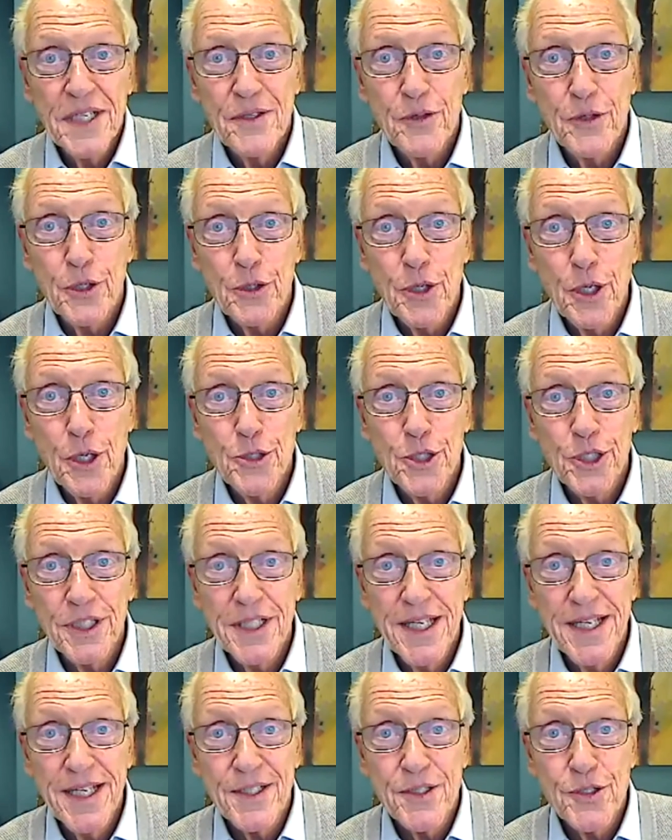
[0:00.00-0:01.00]
the notion
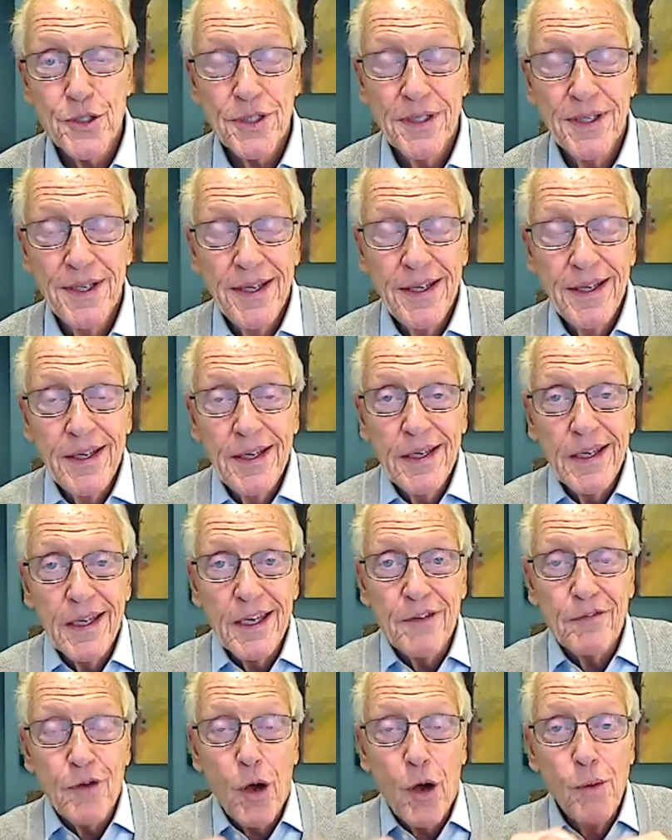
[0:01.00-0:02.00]
is
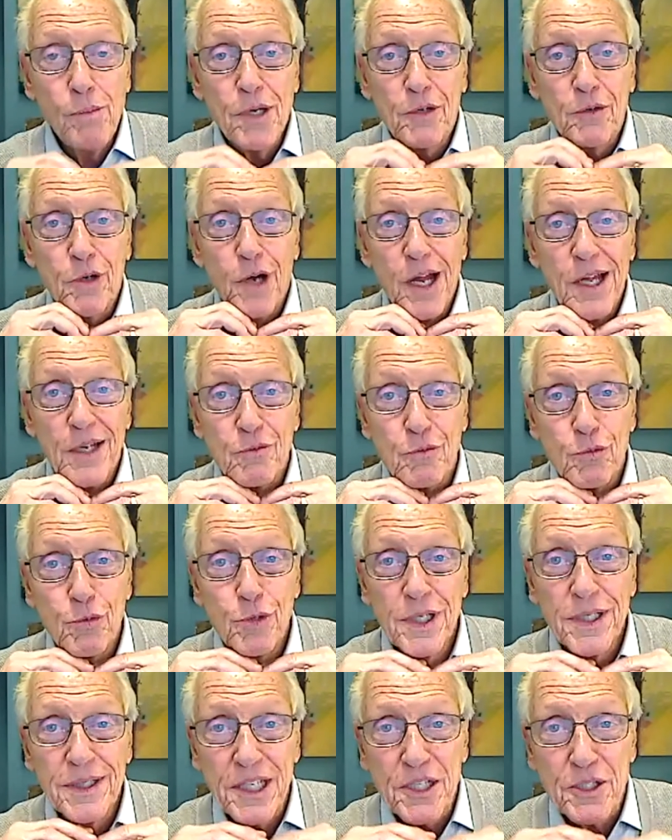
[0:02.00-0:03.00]
if Omicron
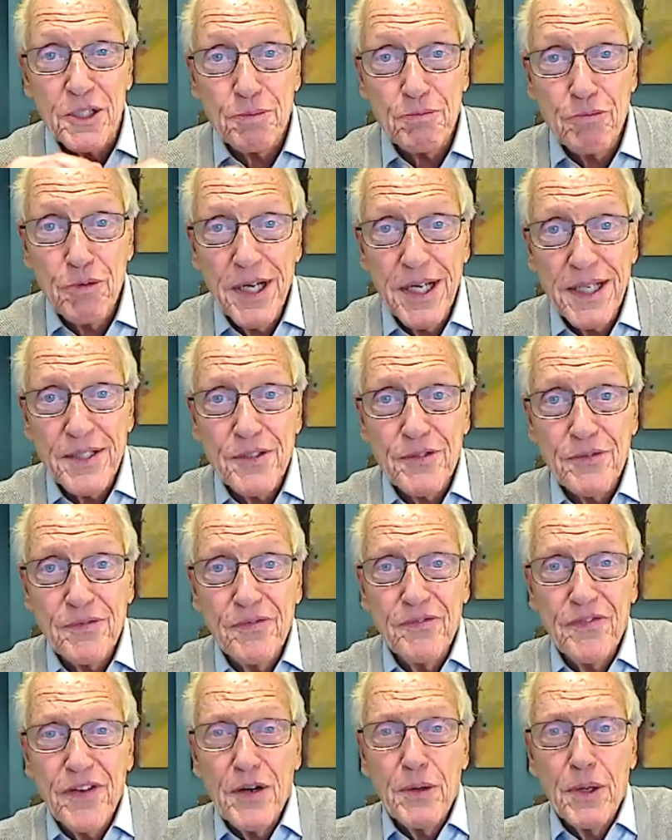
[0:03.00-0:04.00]
really spreads
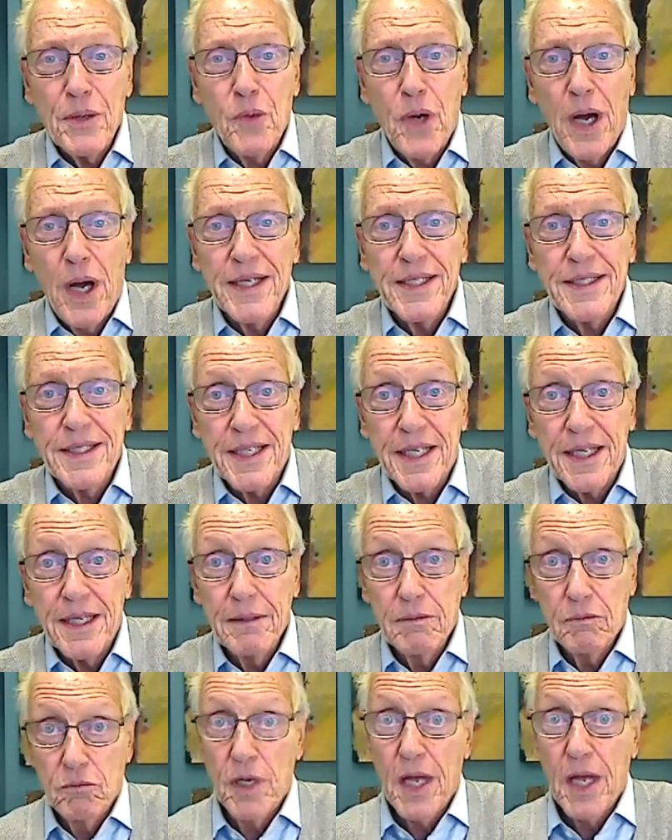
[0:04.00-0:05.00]
very widely
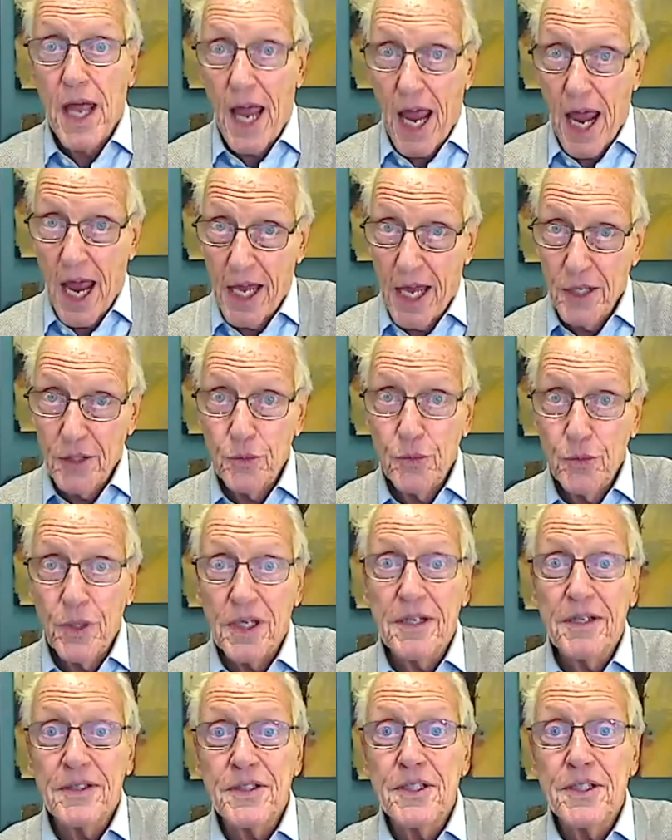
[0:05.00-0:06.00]
and we
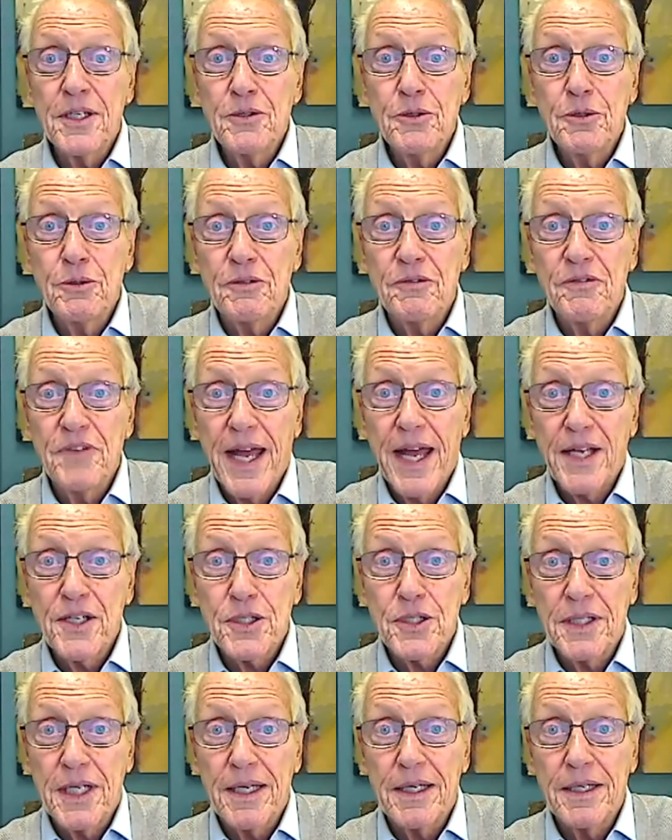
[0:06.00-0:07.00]
continue to
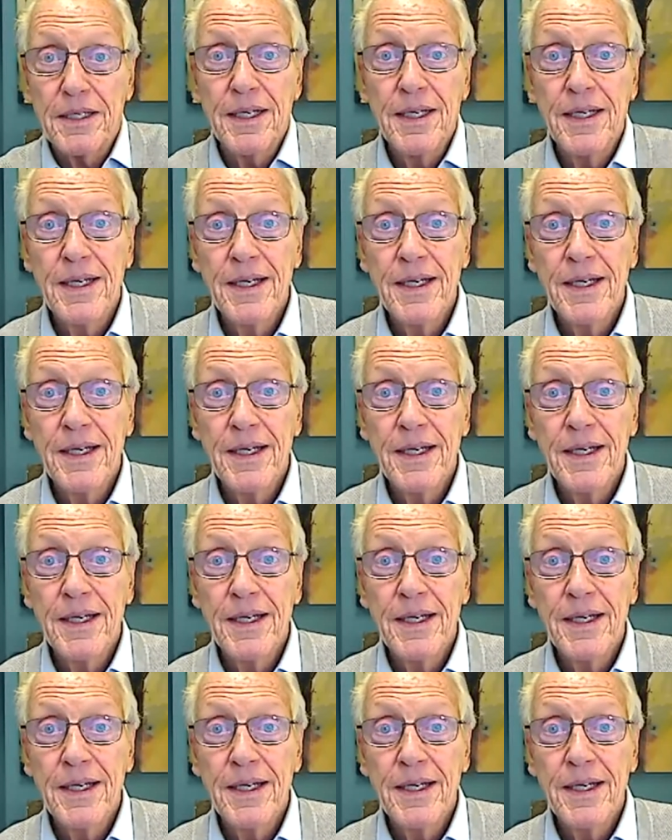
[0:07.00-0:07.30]
vaccinate,